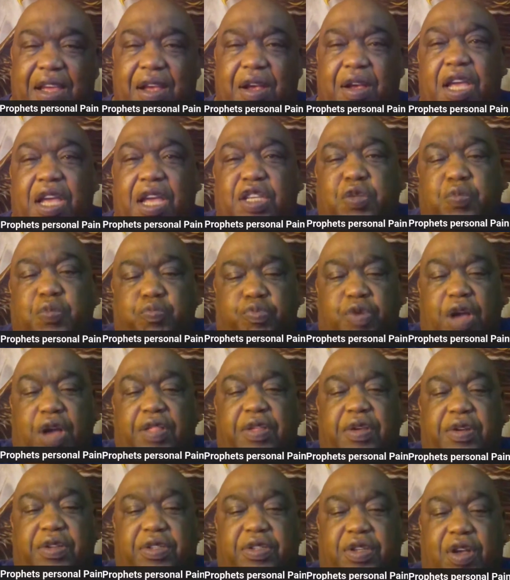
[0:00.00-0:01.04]
there. His
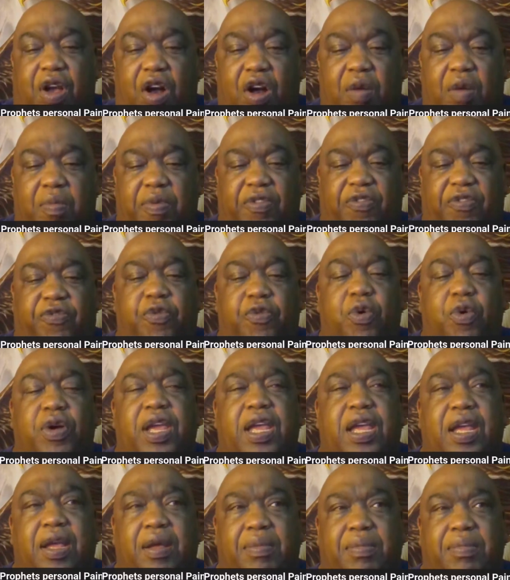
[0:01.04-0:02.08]
brothers are before
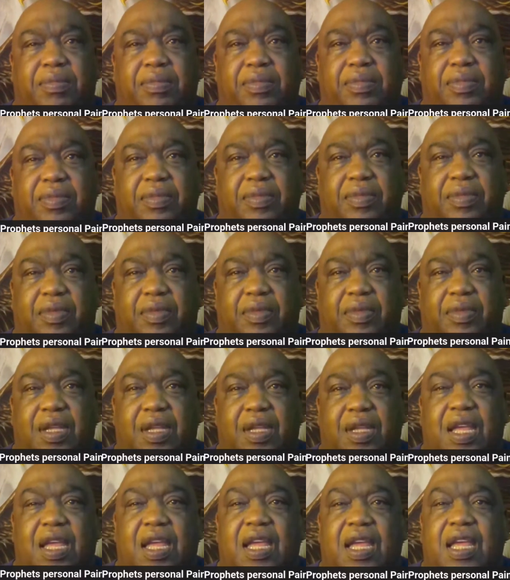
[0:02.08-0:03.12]
him.
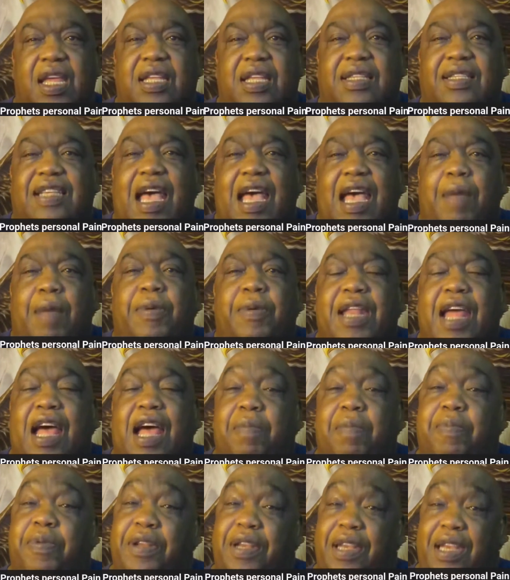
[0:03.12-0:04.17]

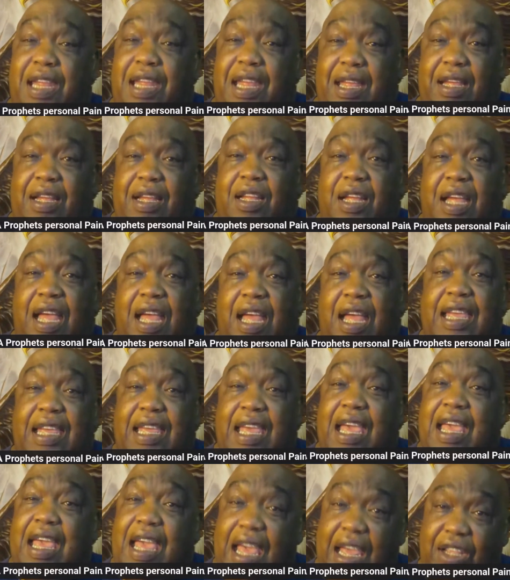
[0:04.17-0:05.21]
Zaphenath-Paneah,
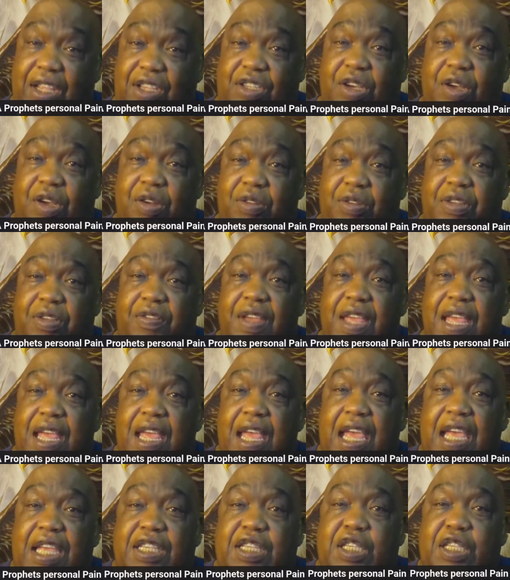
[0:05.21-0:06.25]
aka Joseph,
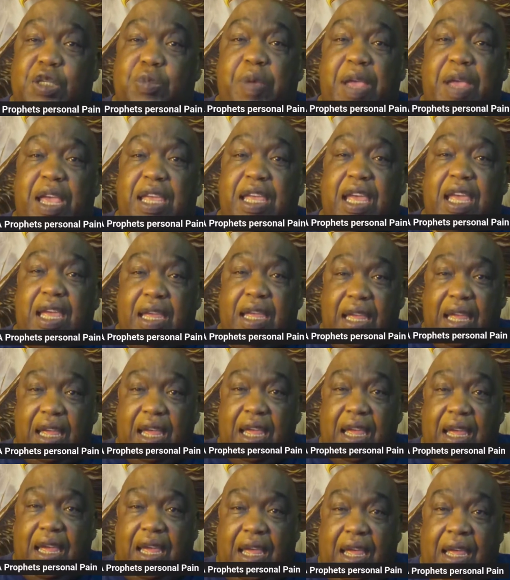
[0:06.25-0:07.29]
is speaking
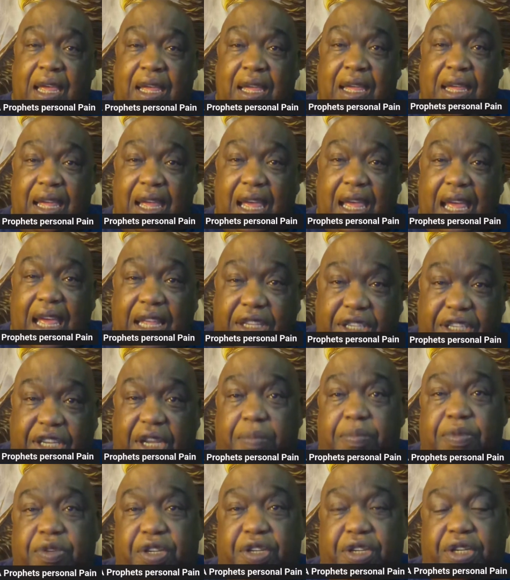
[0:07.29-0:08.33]

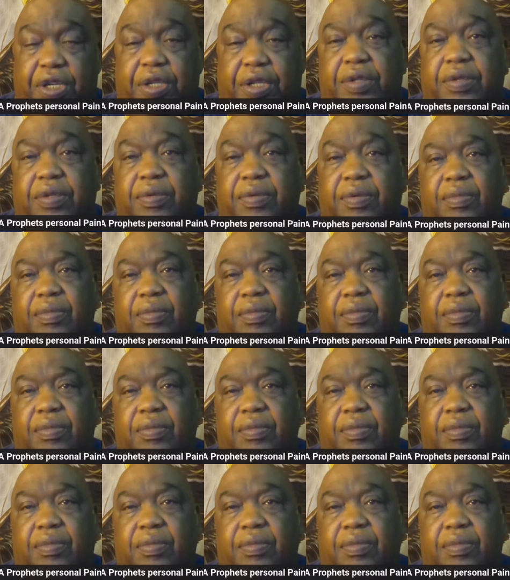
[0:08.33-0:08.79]
Egyptian.